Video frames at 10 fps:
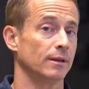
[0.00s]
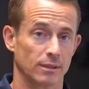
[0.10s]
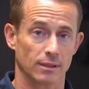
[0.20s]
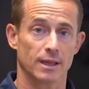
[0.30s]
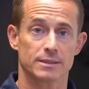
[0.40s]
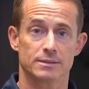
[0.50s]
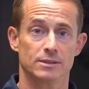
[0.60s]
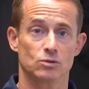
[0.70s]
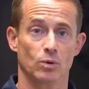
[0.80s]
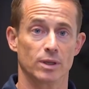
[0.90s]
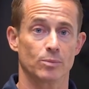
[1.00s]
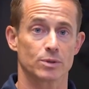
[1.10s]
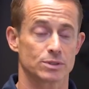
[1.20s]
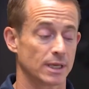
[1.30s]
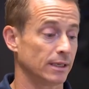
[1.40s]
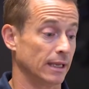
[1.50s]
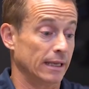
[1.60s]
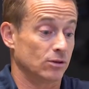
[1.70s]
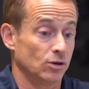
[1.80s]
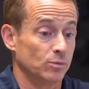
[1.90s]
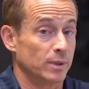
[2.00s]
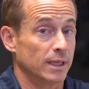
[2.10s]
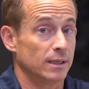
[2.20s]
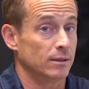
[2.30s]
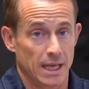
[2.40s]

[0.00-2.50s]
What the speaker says: less than 20% and could be